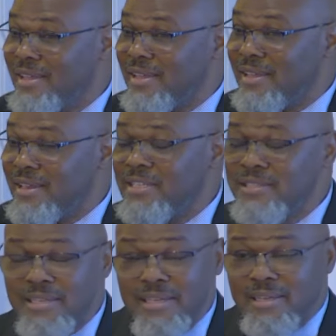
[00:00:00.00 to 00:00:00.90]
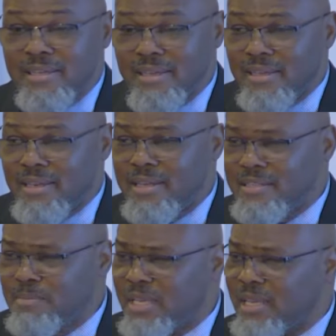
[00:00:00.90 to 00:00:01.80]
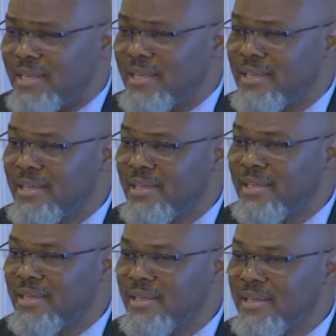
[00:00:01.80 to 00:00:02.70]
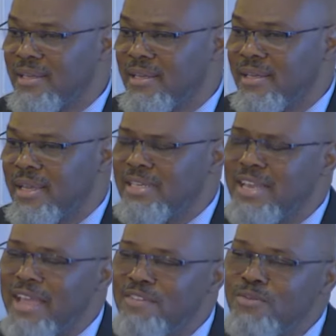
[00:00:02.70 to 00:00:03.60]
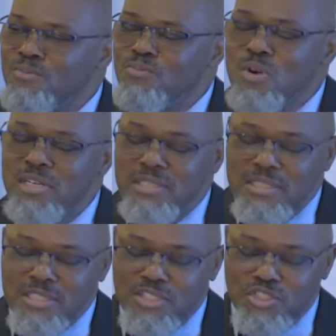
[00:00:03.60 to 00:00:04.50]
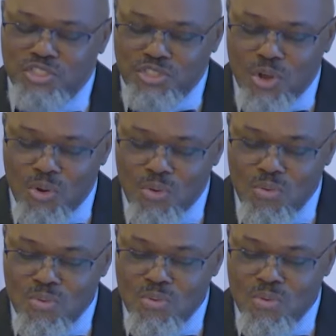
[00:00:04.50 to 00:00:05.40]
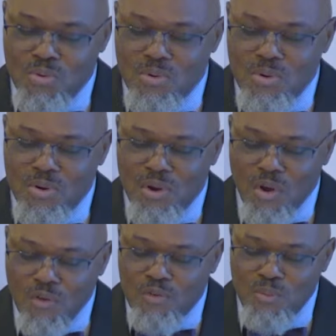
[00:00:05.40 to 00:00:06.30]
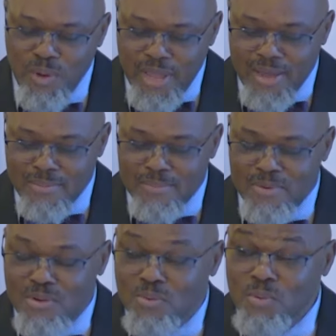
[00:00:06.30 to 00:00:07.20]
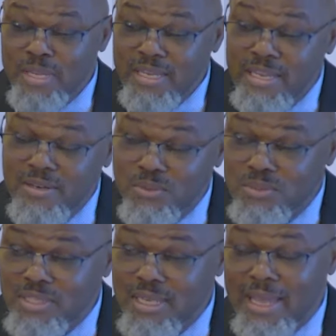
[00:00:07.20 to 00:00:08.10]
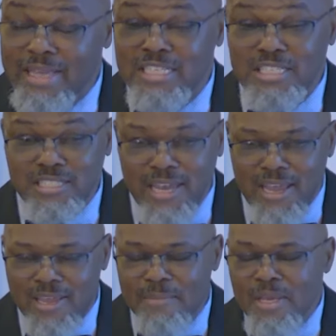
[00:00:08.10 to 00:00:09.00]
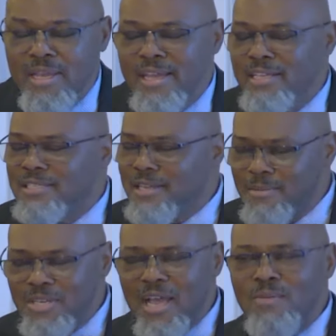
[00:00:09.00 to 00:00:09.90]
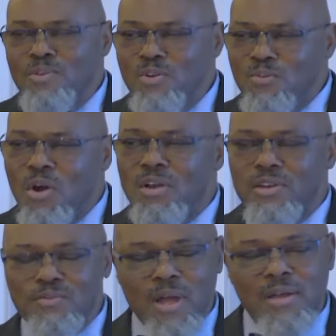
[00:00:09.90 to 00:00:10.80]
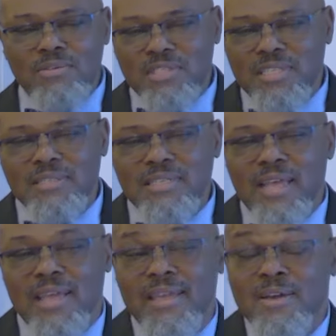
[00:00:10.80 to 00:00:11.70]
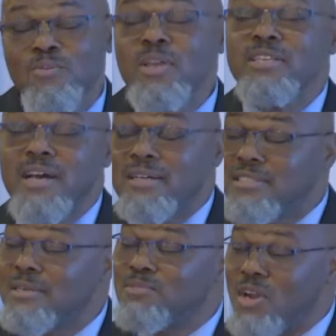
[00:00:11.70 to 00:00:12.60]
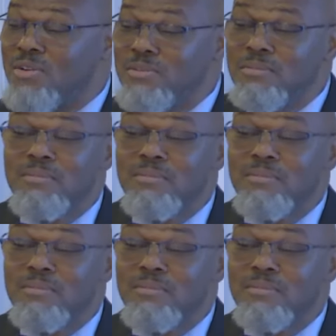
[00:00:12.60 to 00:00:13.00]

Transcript: It is me." And David was so overwhelmed with guilt and shame. And sometimes we're walking around still today. We done some dirt.